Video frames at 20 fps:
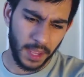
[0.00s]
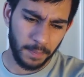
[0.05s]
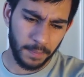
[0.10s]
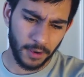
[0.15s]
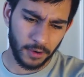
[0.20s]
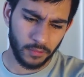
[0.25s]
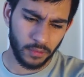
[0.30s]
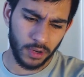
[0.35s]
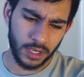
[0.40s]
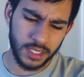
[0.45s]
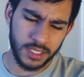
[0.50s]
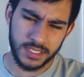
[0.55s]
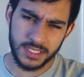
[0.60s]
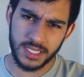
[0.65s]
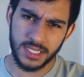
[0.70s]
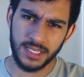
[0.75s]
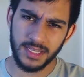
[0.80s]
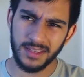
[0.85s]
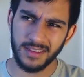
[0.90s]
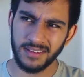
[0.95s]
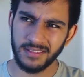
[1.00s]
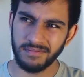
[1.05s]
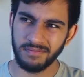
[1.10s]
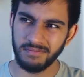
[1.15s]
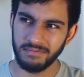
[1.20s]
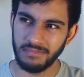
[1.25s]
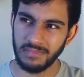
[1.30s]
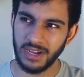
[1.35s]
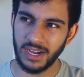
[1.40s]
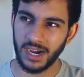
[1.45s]
Paper quality,
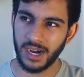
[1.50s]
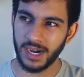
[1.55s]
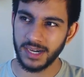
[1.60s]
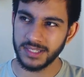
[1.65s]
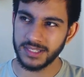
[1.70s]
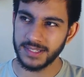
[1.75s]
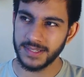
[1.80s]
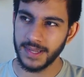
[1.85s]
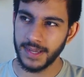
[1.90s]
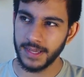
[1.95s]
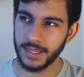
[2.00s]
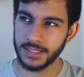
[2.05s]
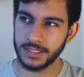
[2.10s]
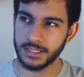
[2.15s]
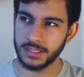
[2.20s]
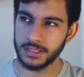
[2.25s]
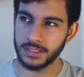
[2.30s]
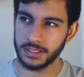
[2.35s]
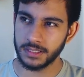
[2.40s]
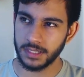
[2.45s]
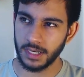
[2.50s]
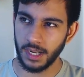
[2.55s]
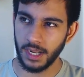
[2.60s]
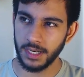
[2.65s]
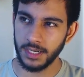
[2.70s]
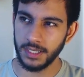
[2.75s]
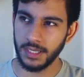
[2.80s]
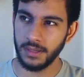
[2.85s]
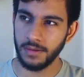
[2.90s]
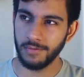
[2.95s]
I'd say it's
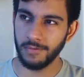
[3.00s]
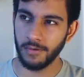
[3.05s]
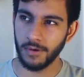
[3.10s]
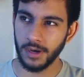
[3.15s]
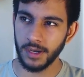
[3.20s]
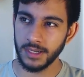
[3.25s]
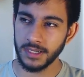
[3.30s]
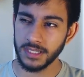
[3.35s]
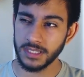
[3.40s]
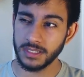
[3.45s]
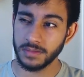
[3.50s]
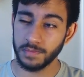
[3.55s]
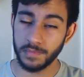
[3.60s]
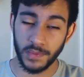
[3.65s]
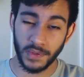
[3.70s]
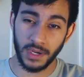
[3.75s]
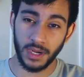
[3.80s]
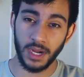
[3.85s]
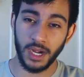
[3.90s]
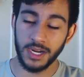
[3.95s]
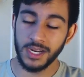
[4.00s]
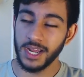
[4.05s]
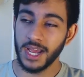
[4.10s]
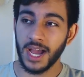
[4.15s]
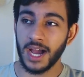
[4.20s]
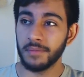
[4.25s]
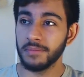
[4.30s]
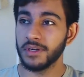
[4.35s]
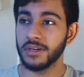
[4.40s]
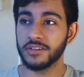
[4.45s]
slightly worse, but
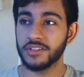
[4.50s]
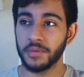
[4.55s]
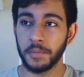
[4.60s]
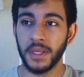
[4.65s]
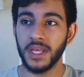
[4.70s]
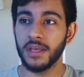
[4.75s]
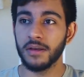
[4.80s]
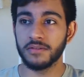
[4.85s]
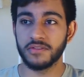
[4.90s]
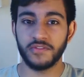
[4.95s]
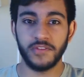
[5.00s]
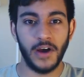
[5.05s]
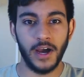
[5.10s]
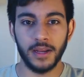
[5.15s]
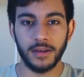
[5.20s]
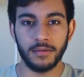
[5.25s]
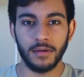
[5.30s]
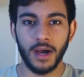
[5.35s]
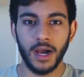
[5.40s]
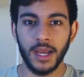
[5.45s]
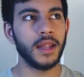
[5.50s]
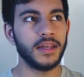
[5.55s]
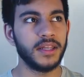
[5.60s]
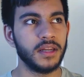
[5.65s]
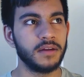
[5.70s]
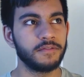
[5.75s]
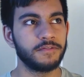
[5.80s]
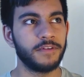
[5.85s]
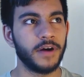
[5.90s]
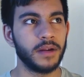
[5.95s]
I mean, to me, it was fine. I
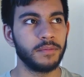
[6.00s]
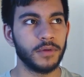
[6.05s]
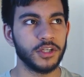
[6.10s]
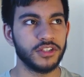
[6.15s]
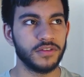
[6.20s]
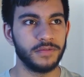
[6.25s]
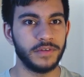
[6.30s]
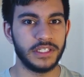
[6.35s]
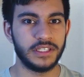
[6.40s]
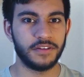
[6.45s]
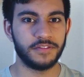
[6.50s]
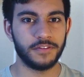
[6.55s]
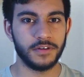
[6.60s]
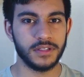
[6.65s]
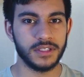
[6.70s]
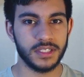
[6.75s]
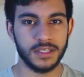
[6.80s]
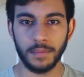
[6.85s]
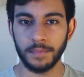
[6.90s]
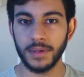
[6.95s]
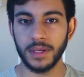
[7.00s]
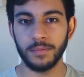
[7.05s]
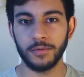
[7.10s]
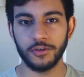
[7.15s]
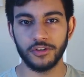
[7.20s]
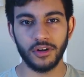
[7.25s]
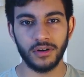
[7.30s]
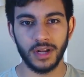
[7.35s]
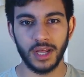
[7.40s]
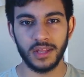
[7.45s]
didn't find much of a difference. Some
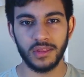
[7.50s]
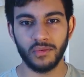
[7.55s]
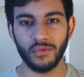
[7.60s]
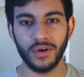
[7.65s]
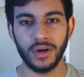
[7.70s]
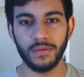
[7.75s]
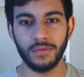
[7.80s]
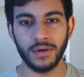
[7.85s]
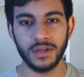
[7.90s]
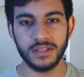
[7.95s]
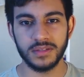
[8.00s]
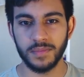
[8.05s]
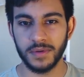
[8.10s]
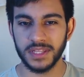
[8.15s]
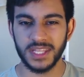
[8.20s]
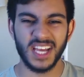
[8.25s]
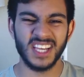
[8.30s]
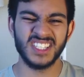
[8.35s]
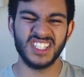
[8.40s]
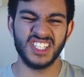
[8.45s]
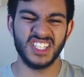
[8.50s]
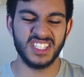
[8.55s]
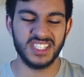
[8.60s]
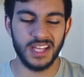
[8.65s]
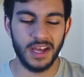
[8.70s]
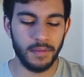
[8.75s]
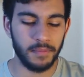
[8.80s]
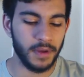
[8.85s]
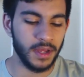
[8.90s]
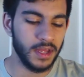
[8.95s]
people don't like the three in ones, but that's
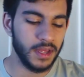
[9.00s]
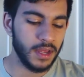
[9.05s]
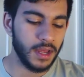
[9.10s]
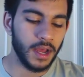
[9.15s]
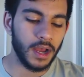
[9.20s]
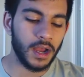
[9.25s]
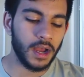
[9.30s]
just them.